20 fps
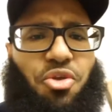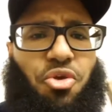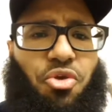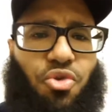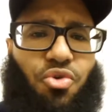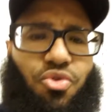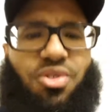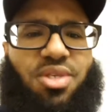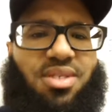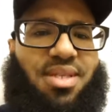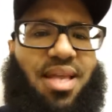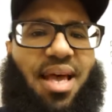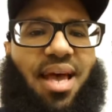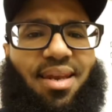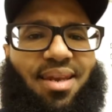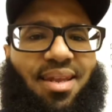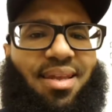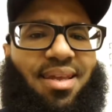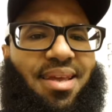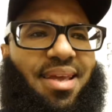who uses
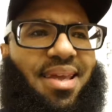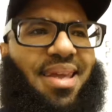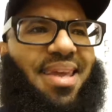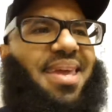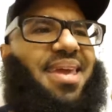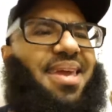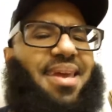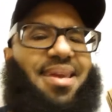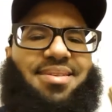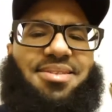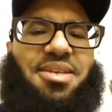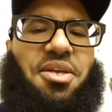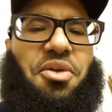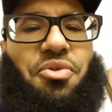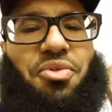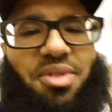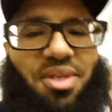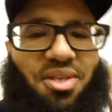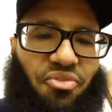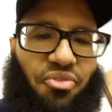that, he gets a
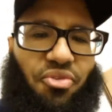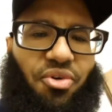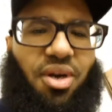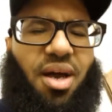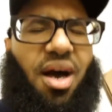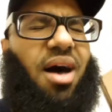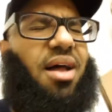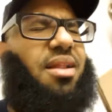good deed for it.